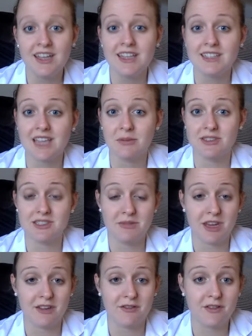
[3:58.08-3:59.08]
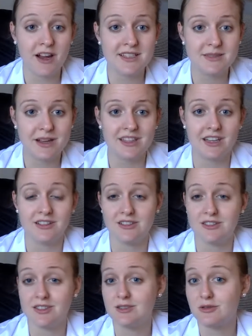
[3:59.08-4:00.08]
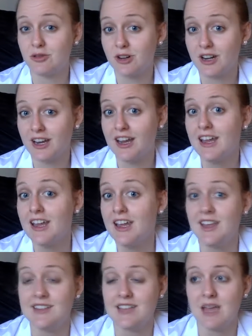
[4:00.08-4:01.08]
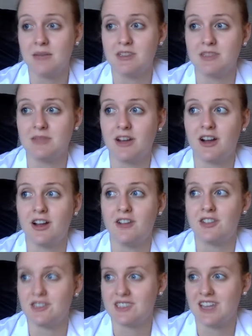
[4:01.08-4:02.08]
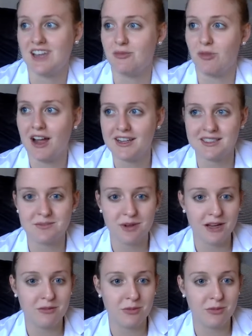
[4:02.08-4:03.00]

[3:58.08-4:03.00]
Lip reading: he's able to make friends by the end of the story, he's able to better understand why his brain